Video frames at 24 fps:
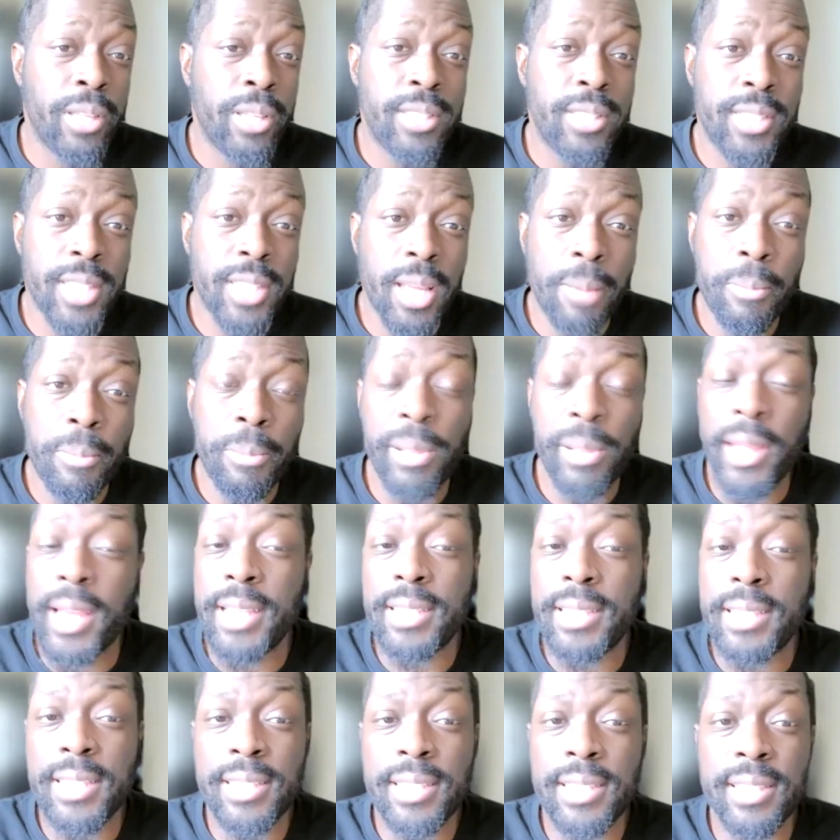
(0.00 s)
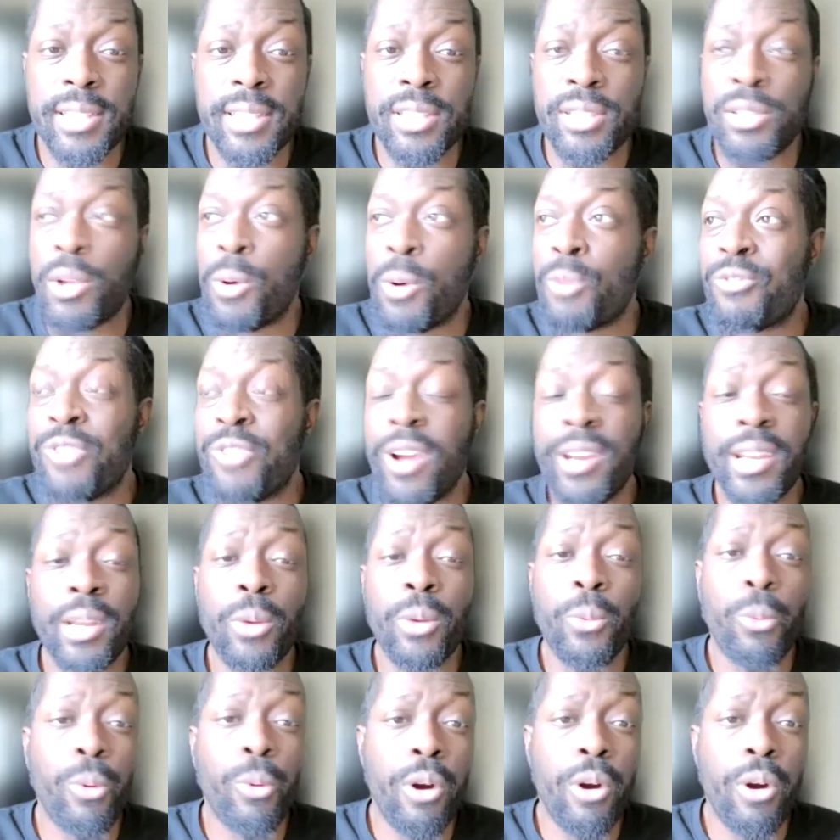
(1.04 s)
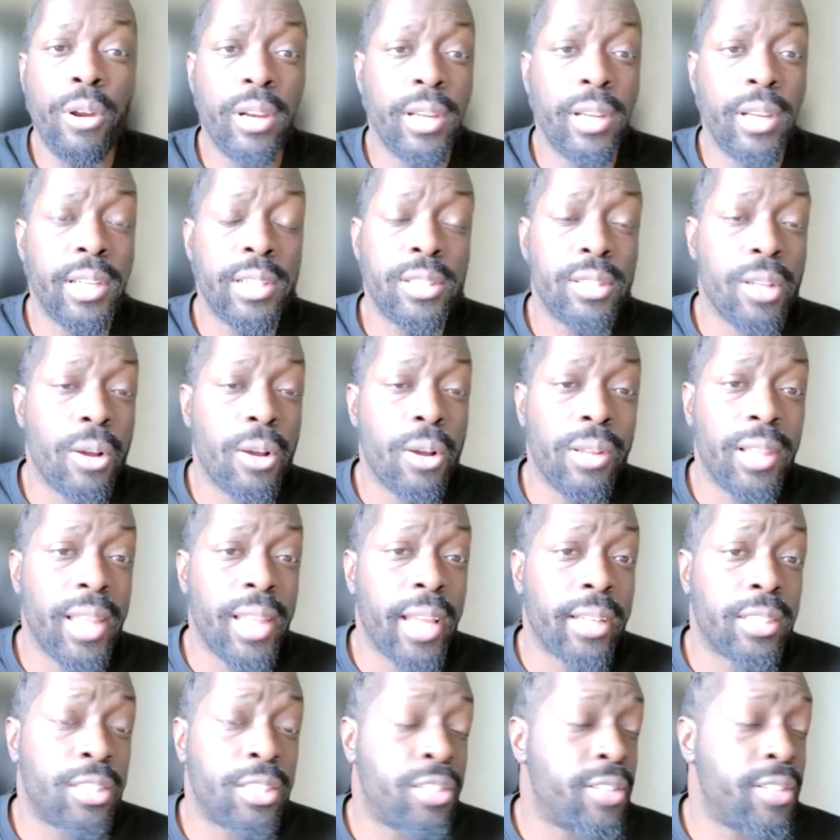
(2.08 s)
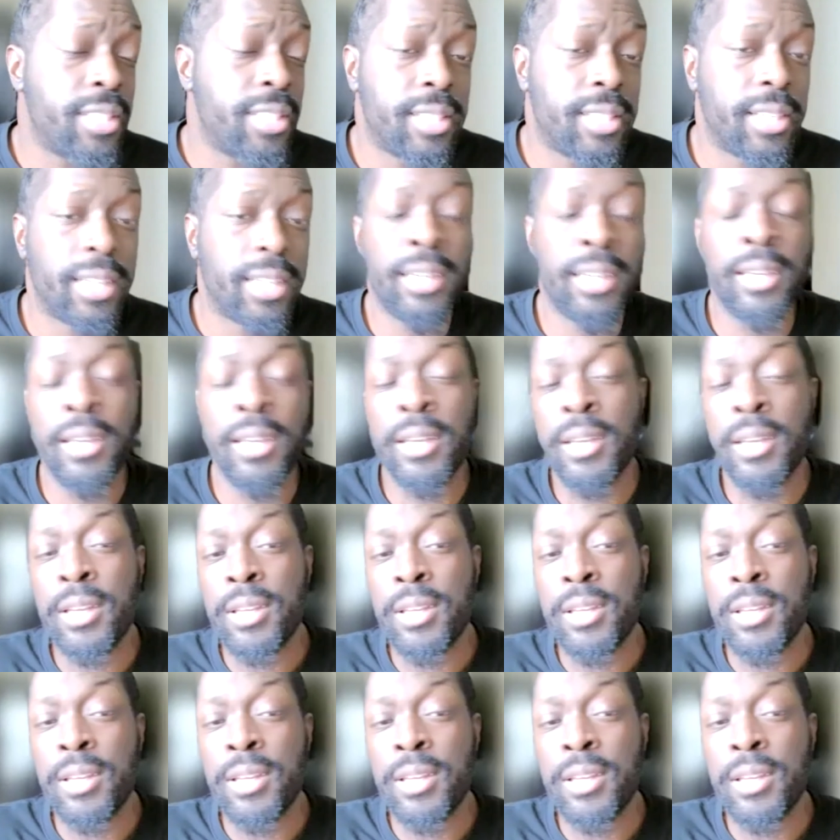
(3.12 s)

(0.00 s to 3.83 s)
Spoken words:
some places there's no running water, there's no electricity.